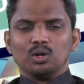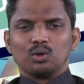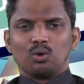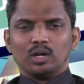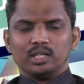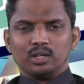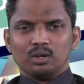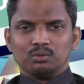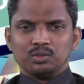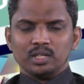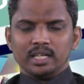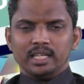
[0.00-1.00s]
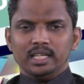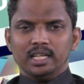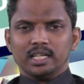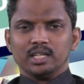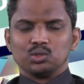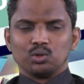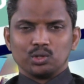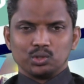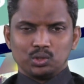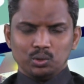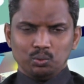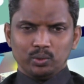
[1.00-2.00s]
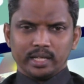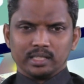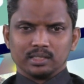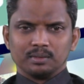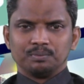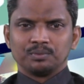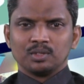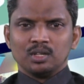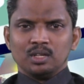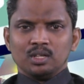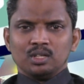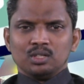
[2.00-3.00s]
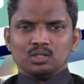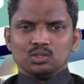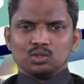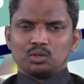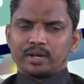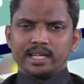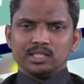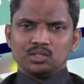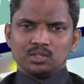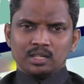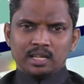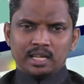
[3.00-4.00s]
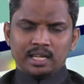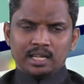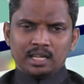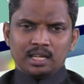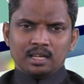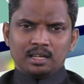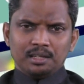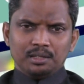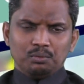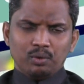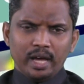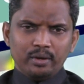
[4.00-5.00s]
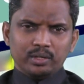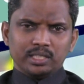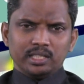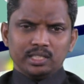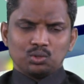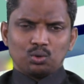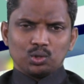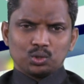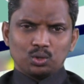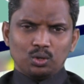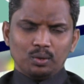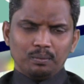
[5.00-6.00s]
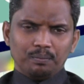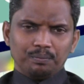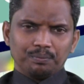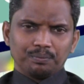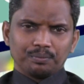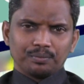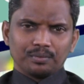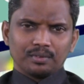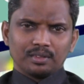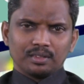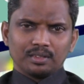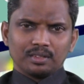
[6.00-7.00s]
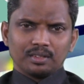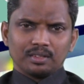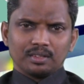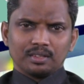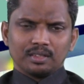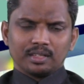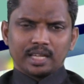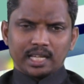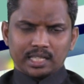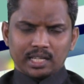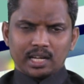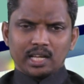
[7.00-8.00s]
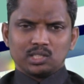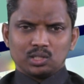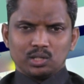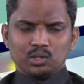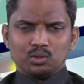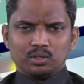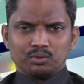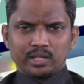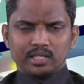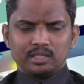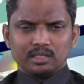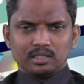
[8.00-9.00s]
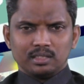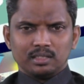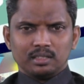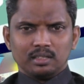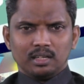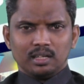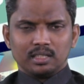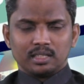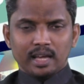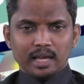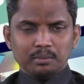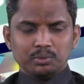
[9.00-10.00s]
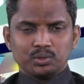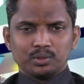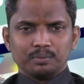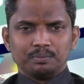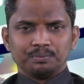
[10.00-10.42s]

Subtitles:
quality of learners or students. So friends, evaluation is also categorized into different types.